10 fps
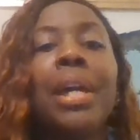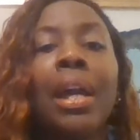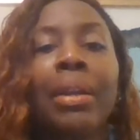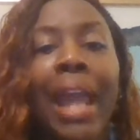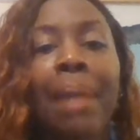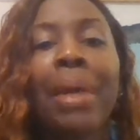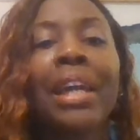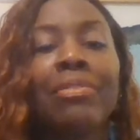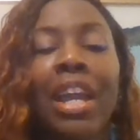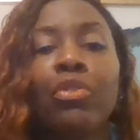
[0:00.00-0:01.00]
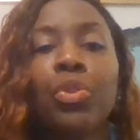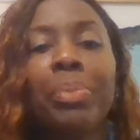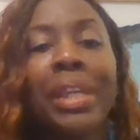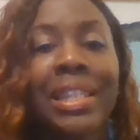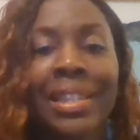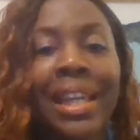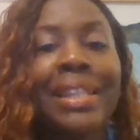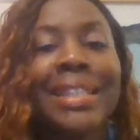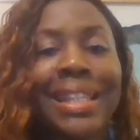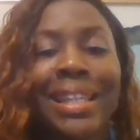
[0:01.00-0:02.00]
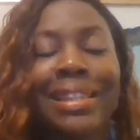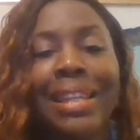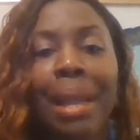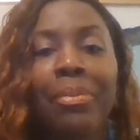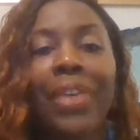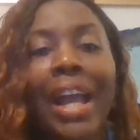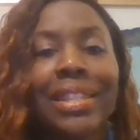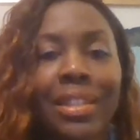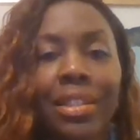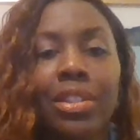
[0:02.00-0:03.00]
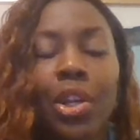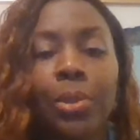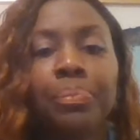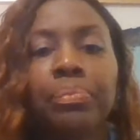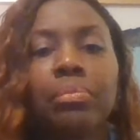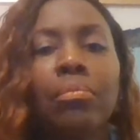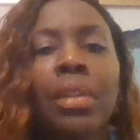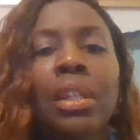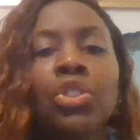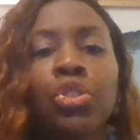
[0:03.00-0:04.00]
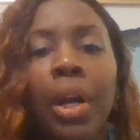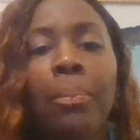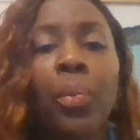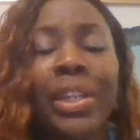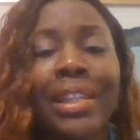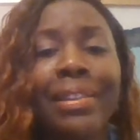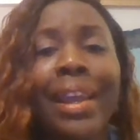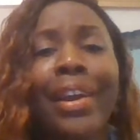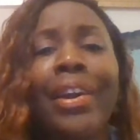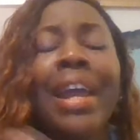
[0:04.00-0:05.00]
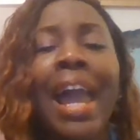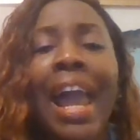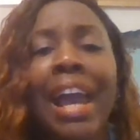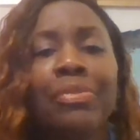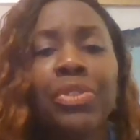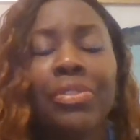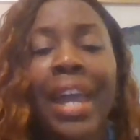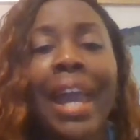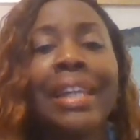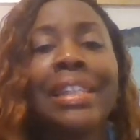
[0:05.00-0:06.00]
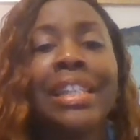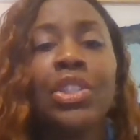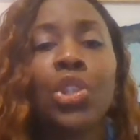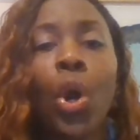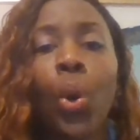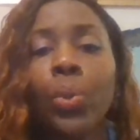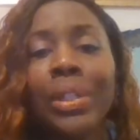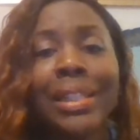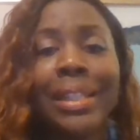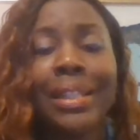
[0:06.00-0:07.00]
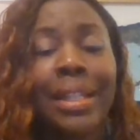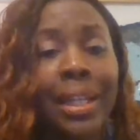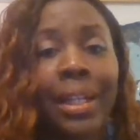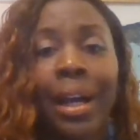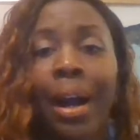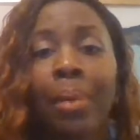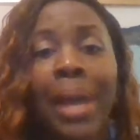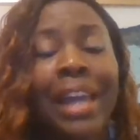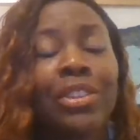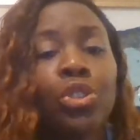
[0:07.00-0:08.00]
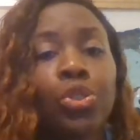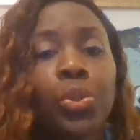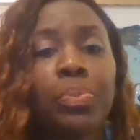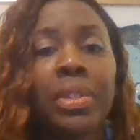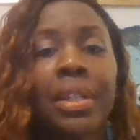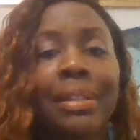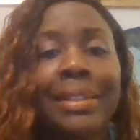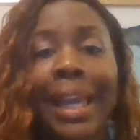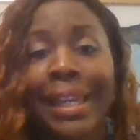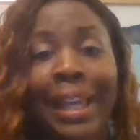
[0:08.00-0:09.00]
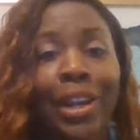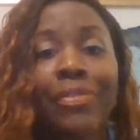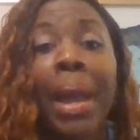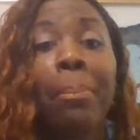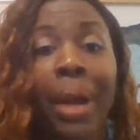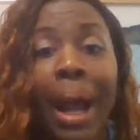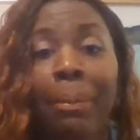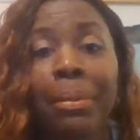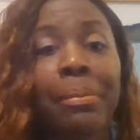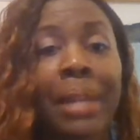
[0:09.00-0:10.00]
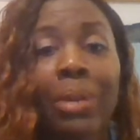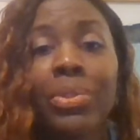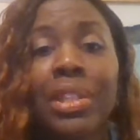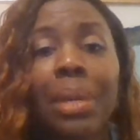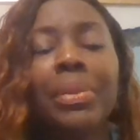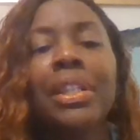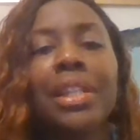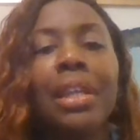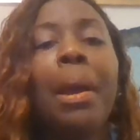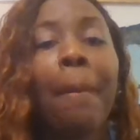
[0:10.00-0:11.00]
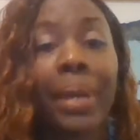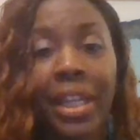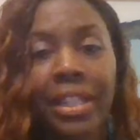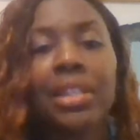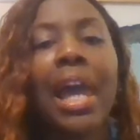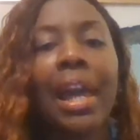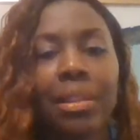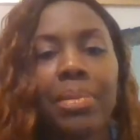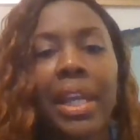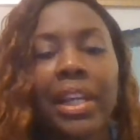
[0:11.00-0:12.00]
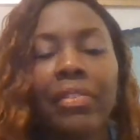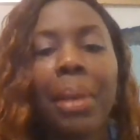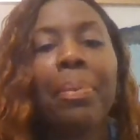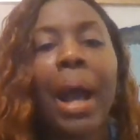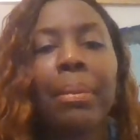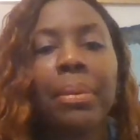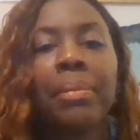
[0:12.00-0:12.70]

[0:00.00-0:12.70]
came out of that group, and he said he did it in the name of ISIS. So Trump went in there after that, and he totally had the troops take care of that problem. I'm not going to say what he did, but he had them take care of that problem.